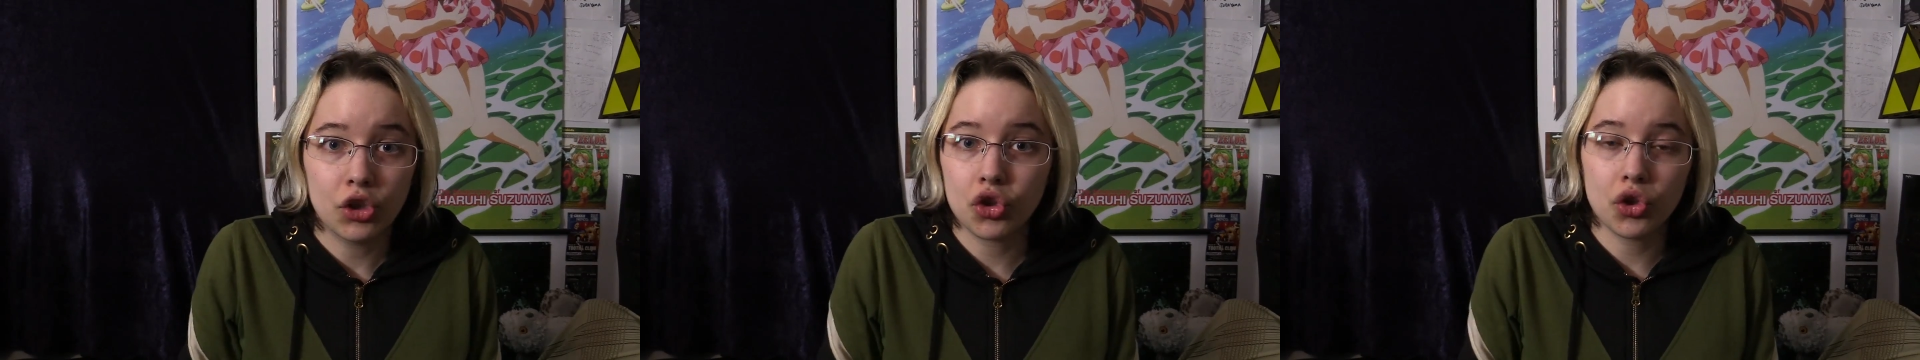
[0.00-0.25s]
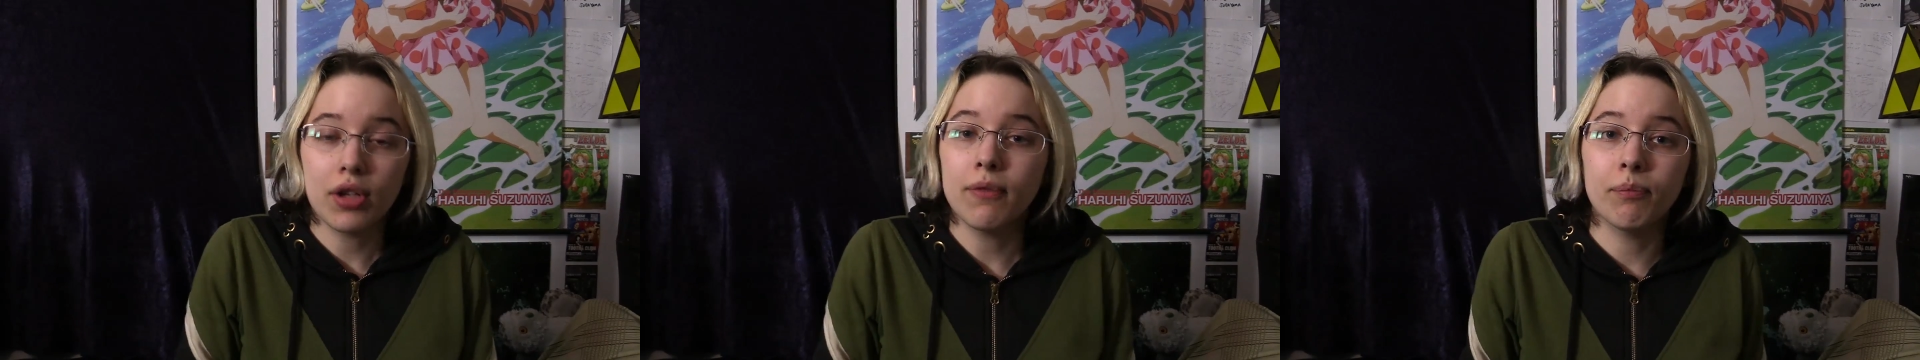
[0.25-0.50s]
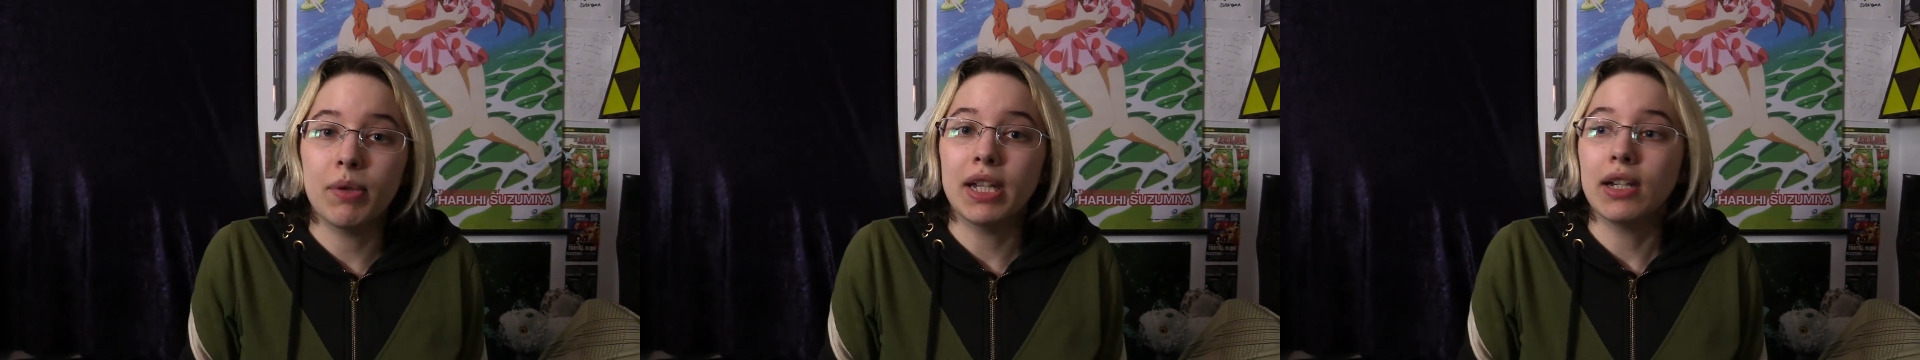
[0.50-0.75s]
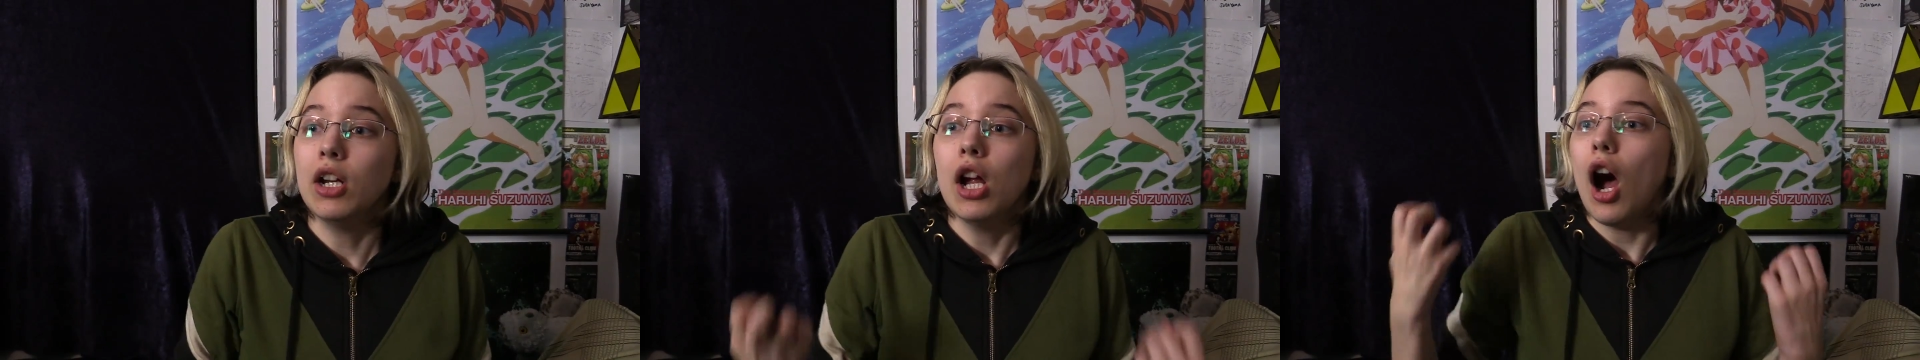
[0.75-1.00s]
It should have
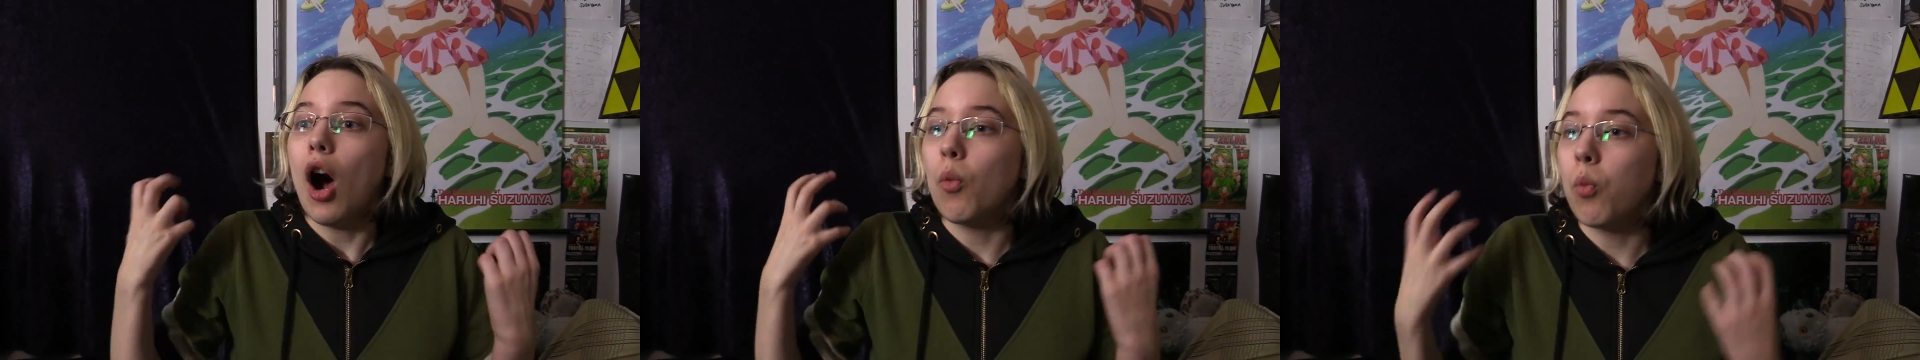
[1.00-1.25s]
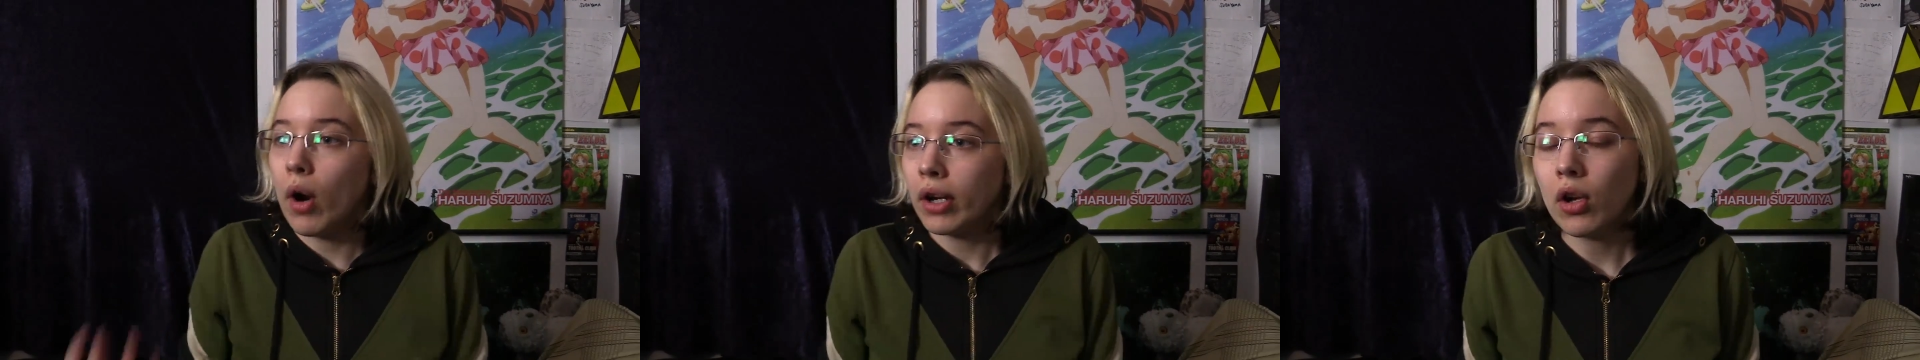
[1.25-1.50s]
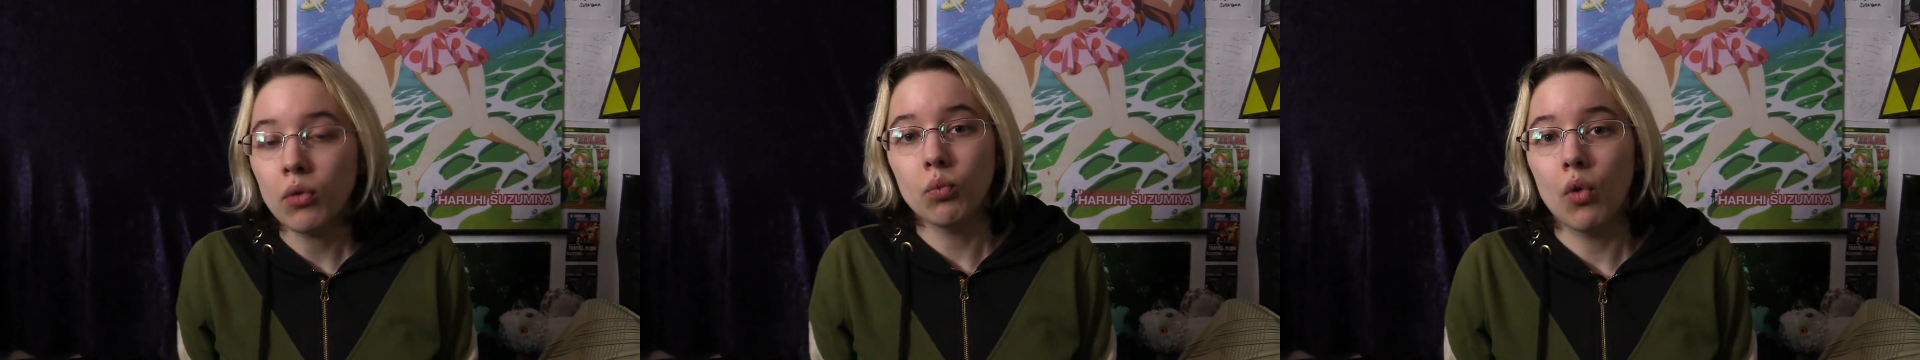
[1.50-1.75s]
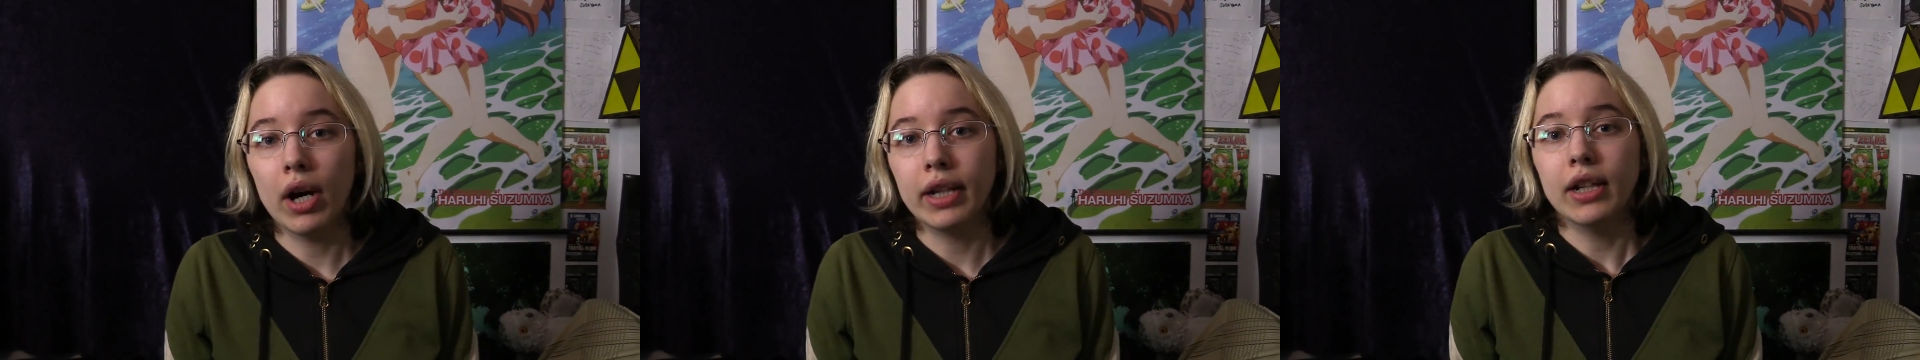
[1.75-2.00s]
been a
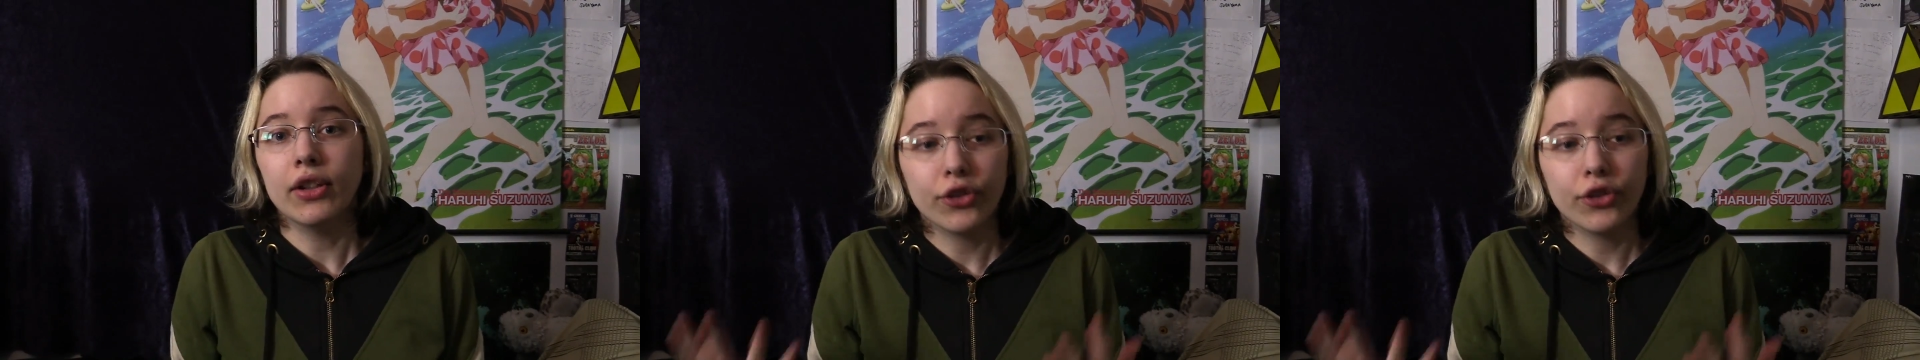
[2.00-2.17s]
one-on-one,